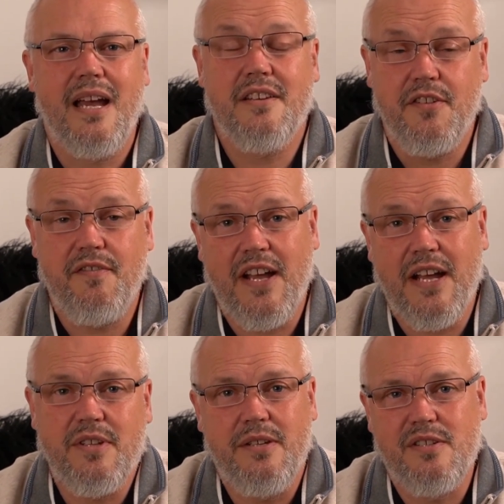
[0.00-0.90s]
And if you
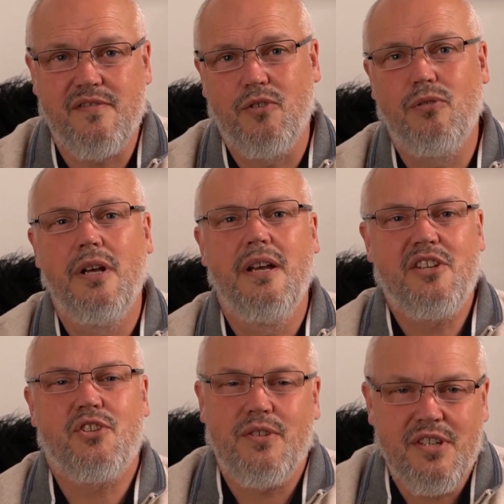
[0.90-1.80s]
found it useful,
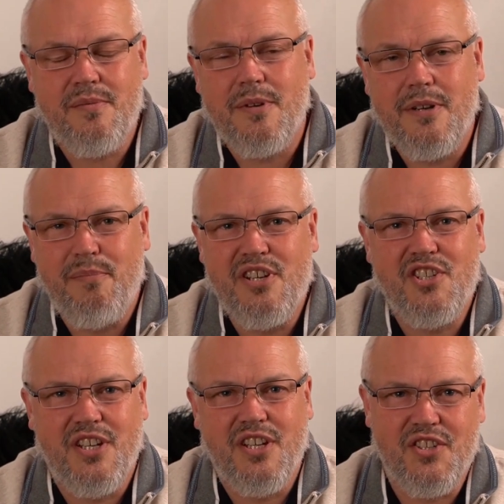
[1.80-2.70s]
please show your
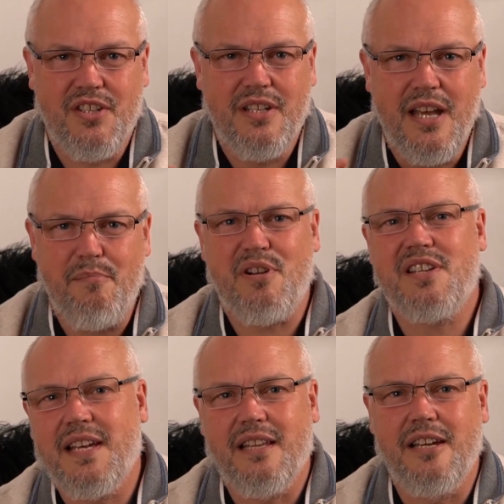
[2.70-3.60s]
appreciation and
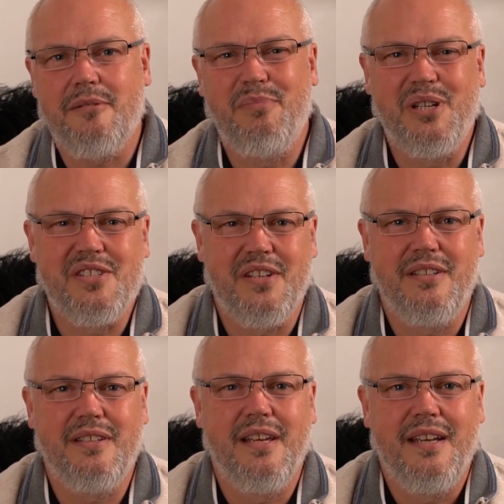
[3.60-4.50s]
press that like
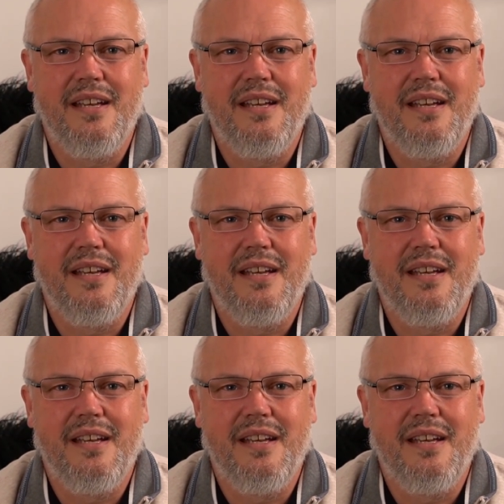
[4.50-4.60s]
button